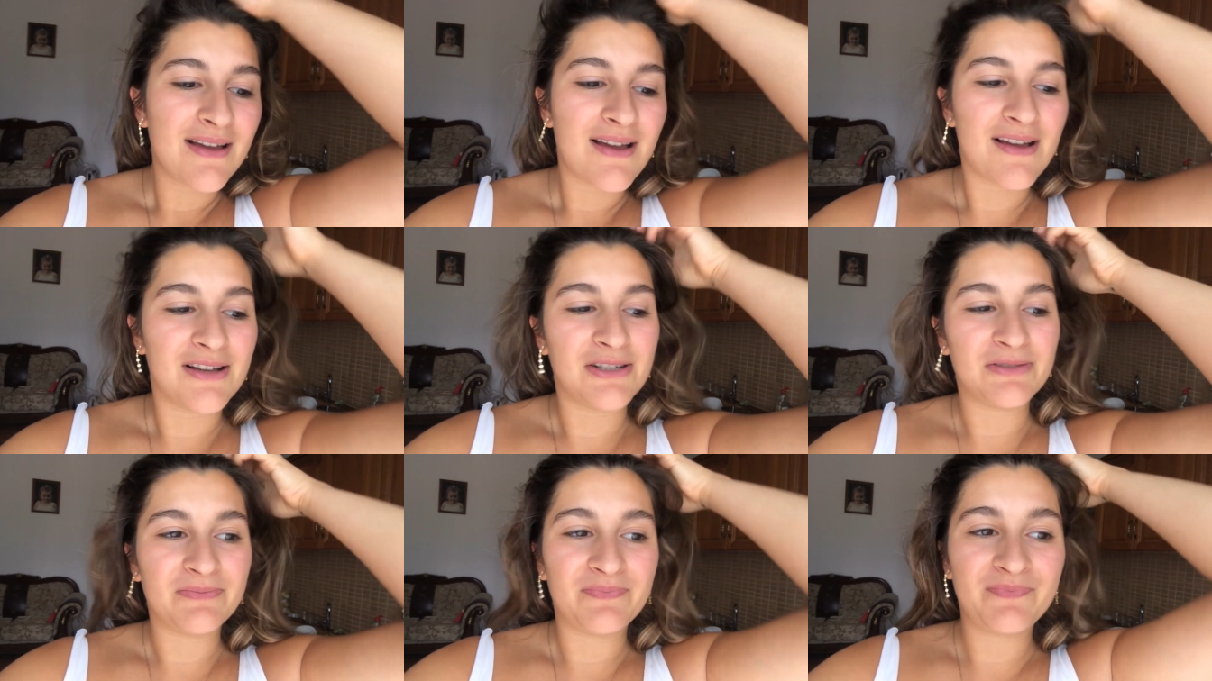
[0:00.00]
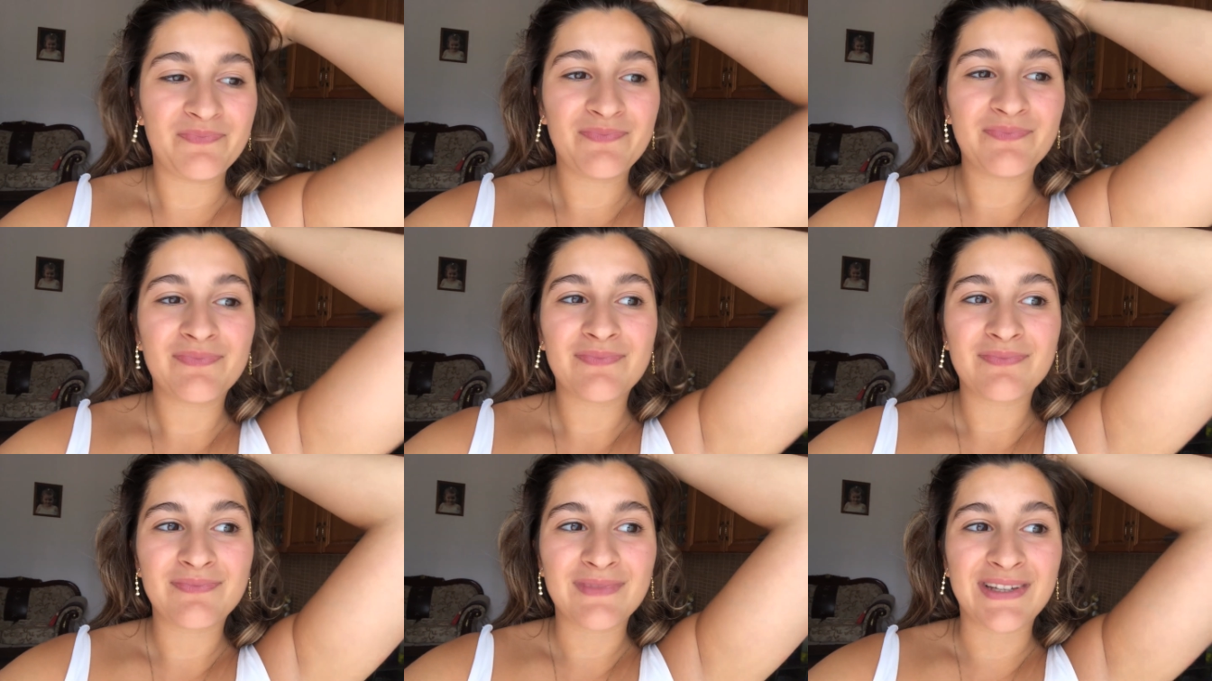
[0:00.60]
Um,
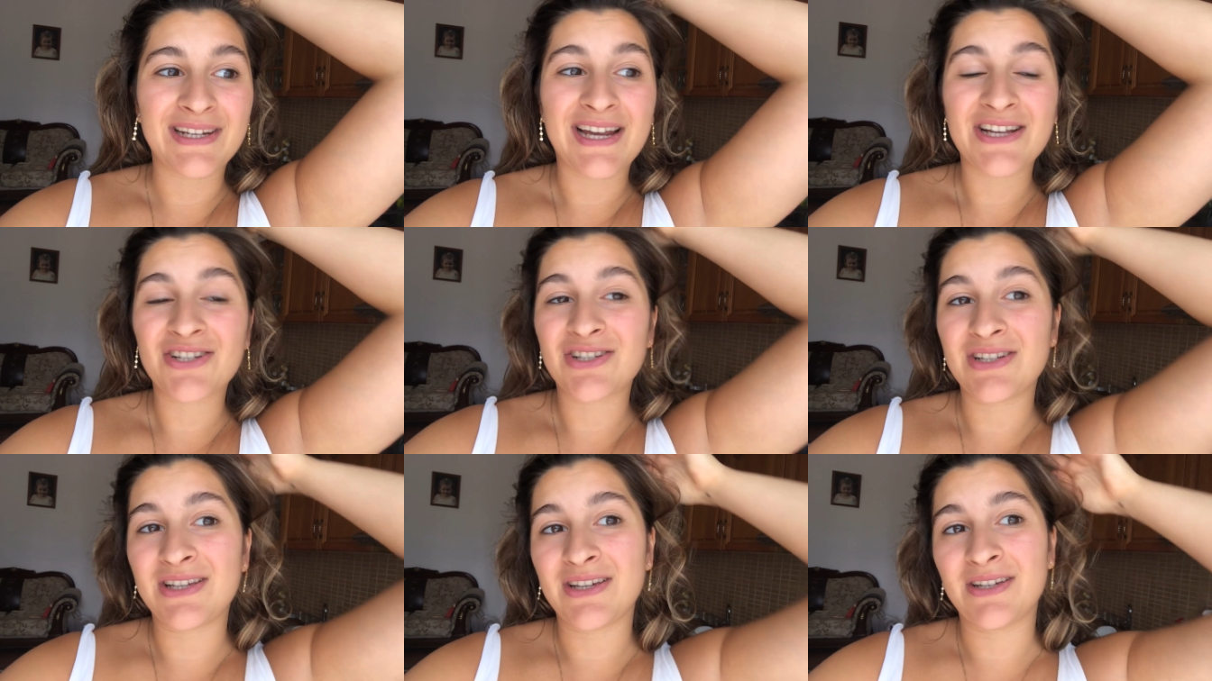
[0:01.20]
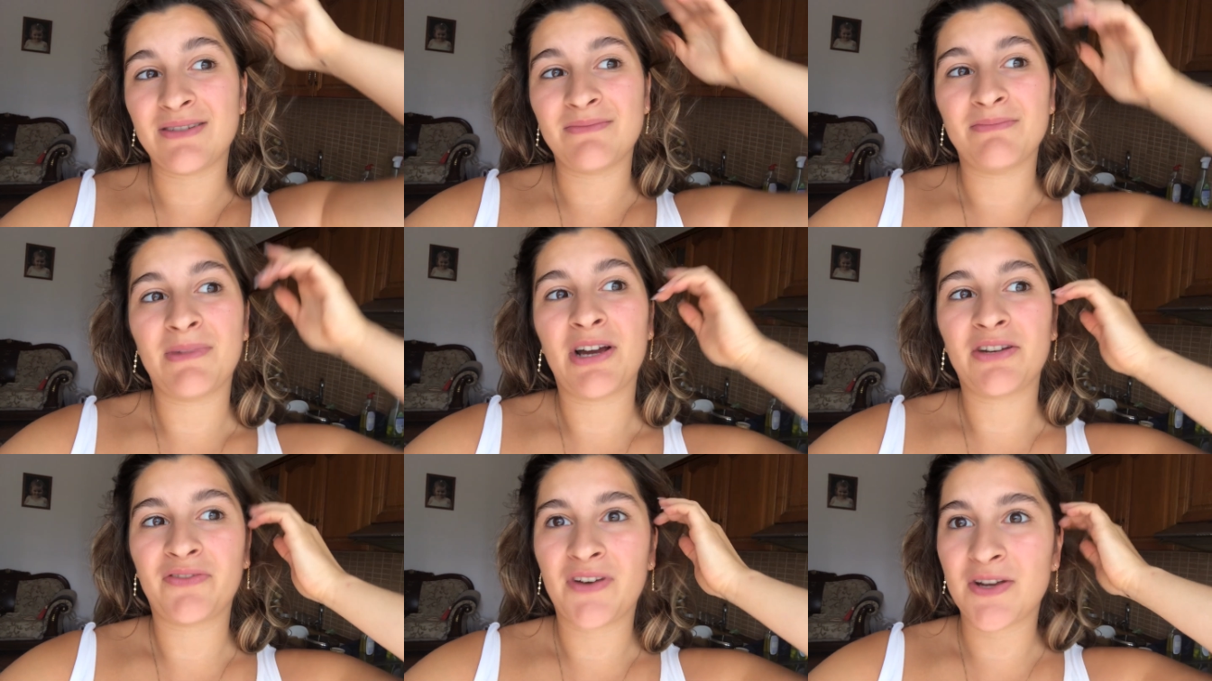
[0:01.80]
and actually,
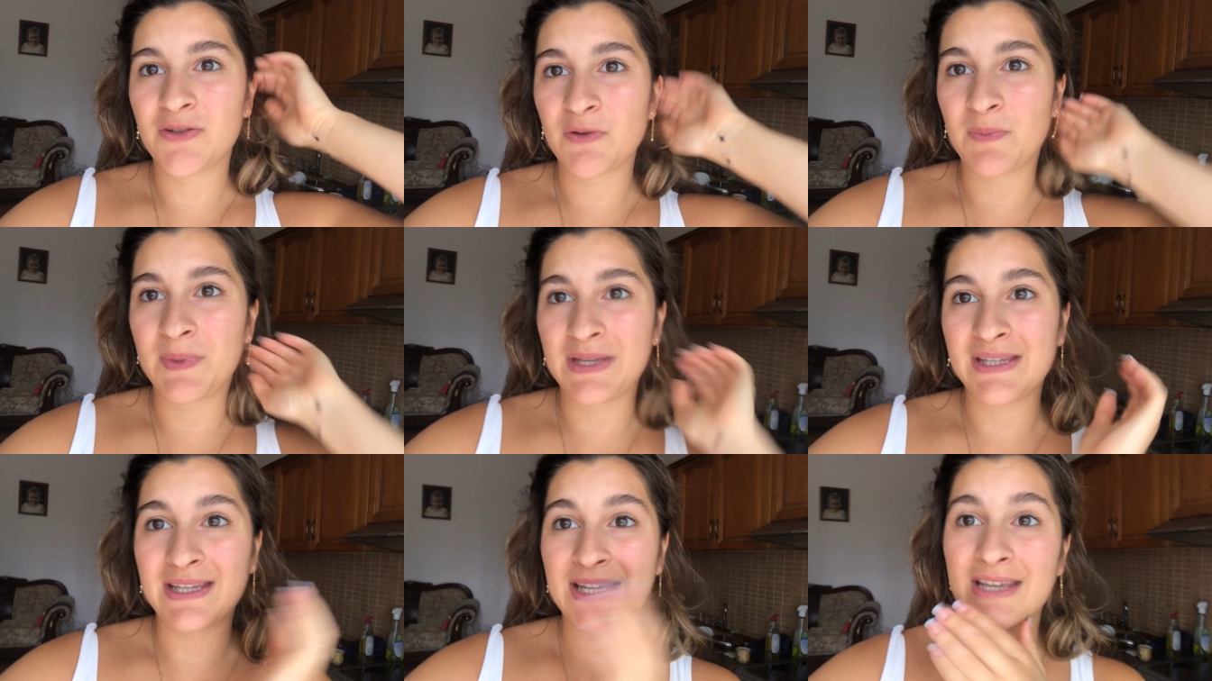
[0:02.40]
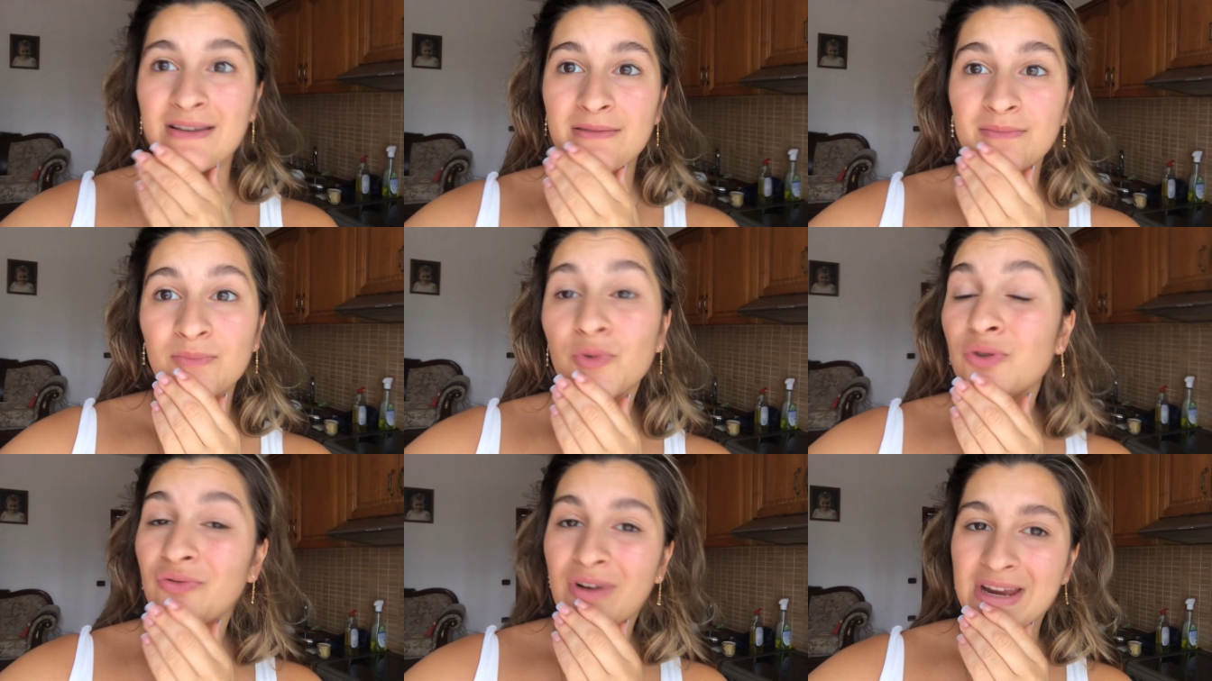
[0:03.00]
my advice would be to eat
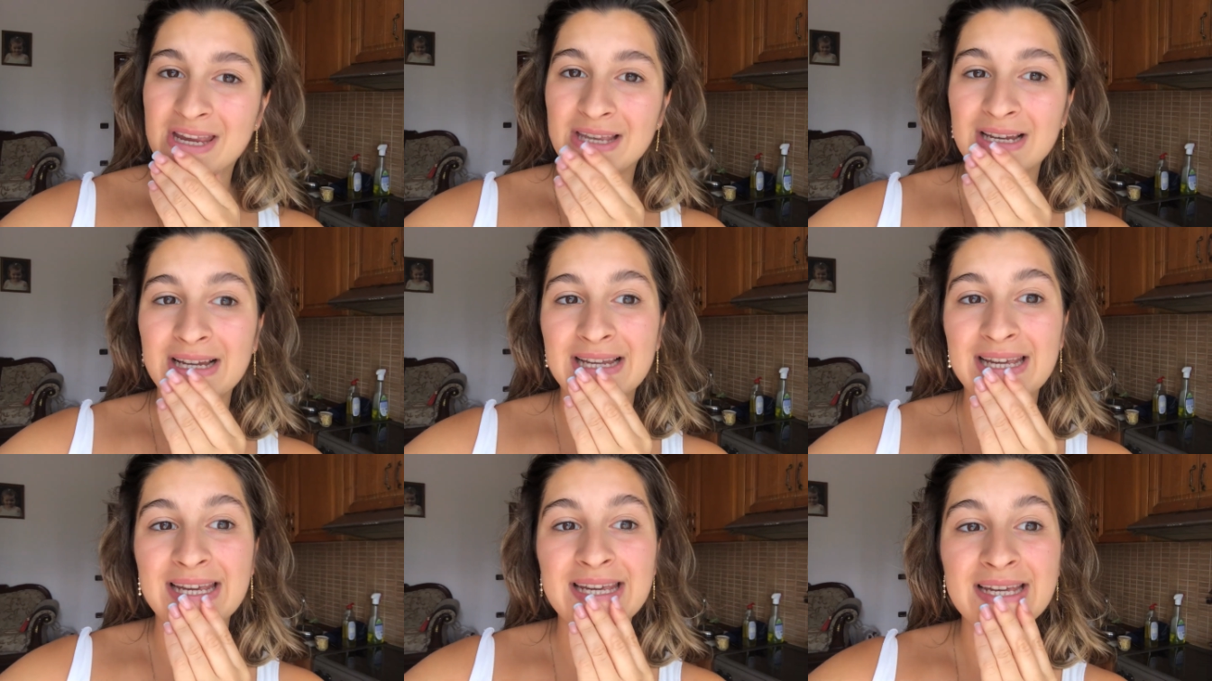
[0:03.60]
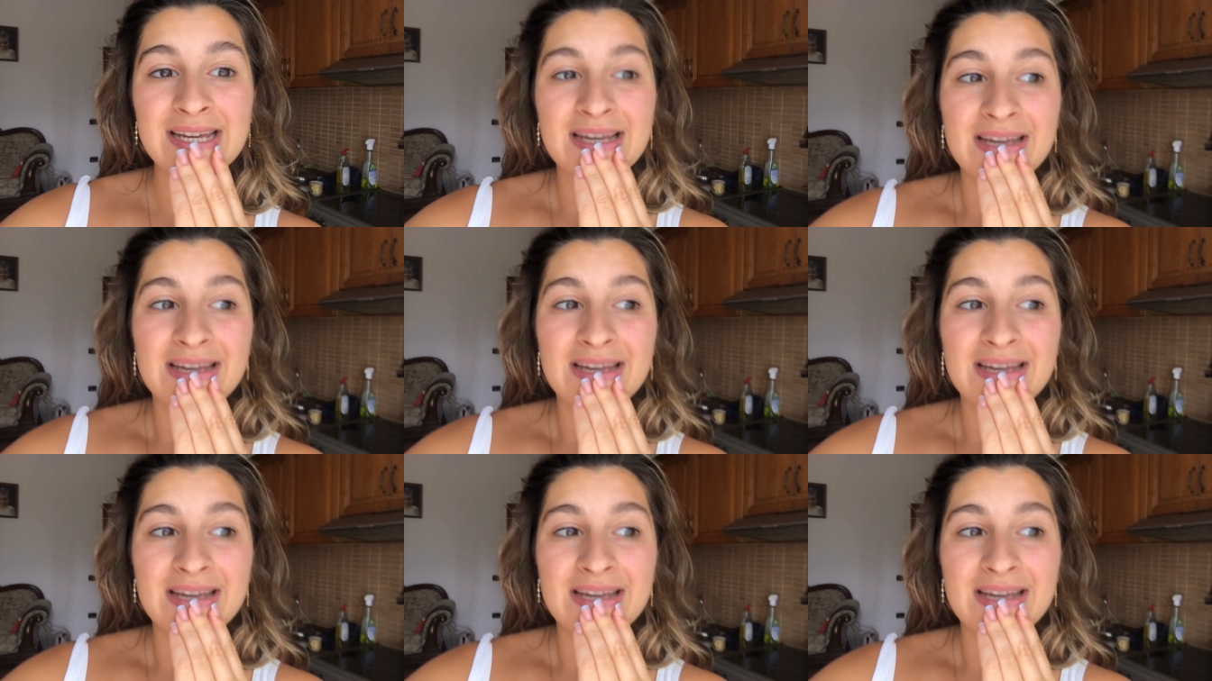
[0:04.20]
more regularly,